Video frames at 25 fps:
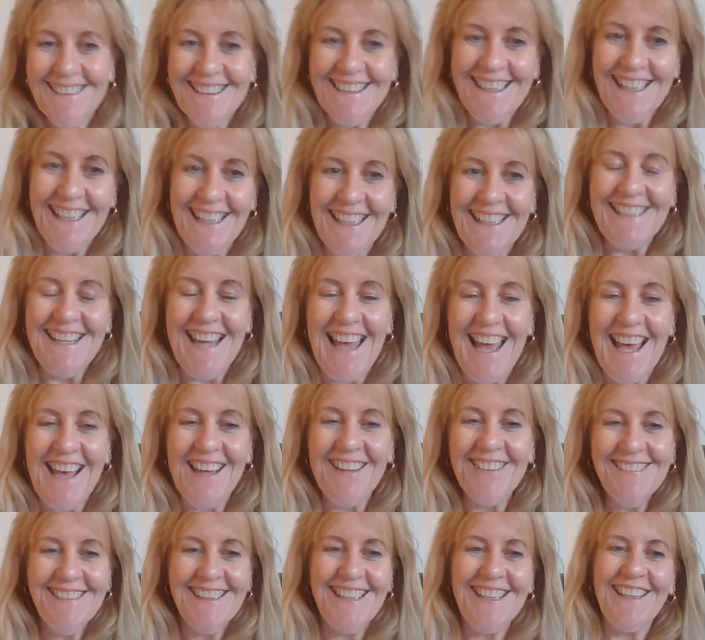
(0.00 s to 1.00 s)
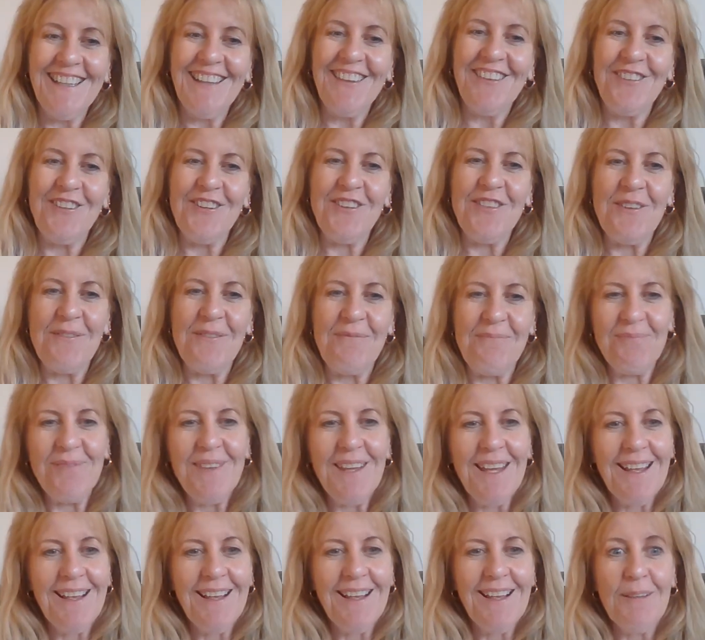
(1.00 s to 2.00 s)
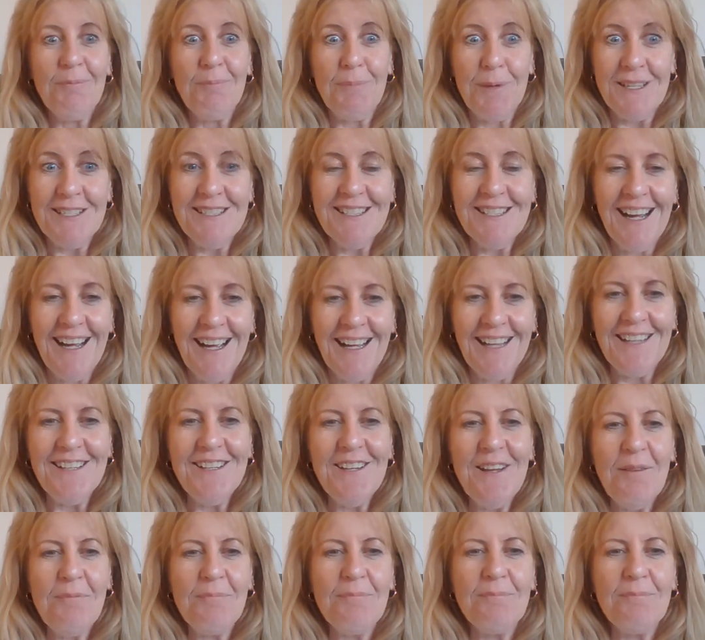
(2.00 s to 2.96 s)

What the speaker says: Getting through them. Bit tired,